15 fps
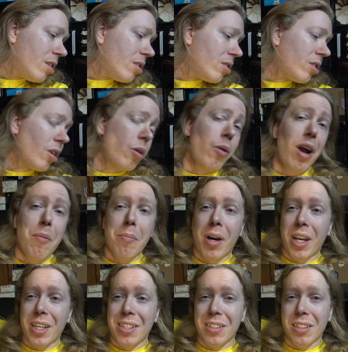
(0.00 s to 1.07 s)
So I
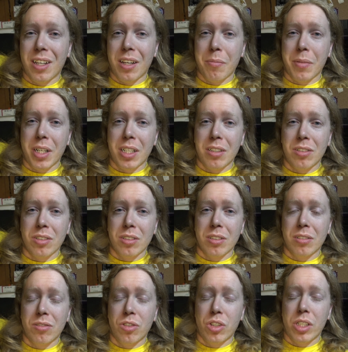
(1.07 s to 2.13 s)
might
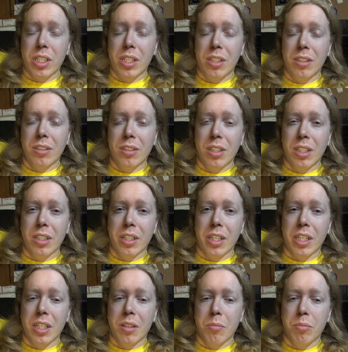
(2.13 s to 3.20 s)
just cheat
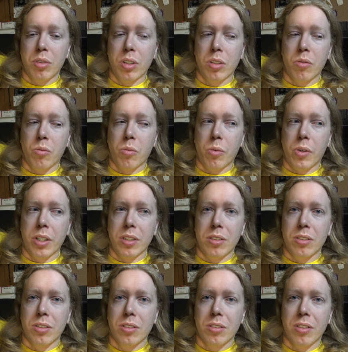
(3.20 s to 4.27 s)
and put
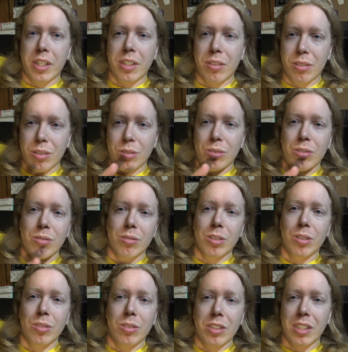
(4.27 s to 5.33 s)
two
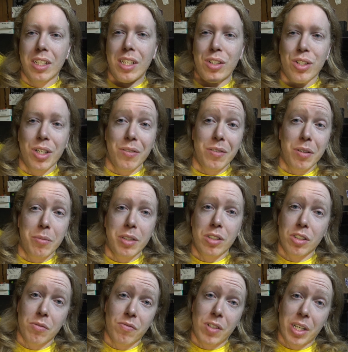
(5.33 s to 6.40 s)
screws in each of them and
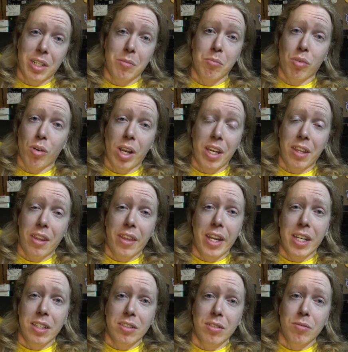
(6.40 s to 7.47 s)
just fucking pray that
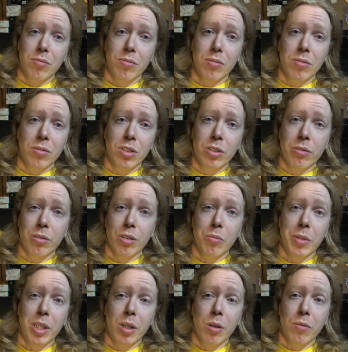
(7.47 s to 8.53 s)
doesn't screw
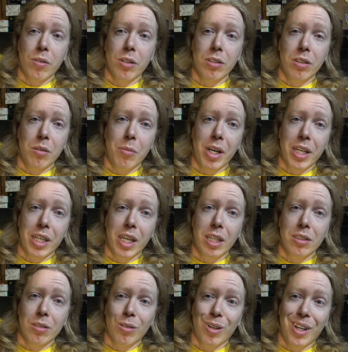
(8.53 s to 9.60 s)
me over until my
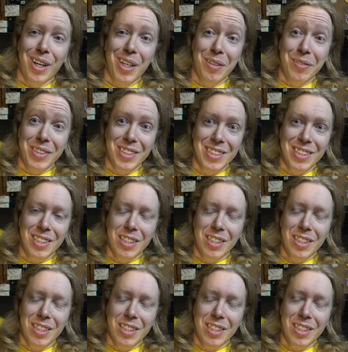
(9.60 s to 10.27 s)
case arrives.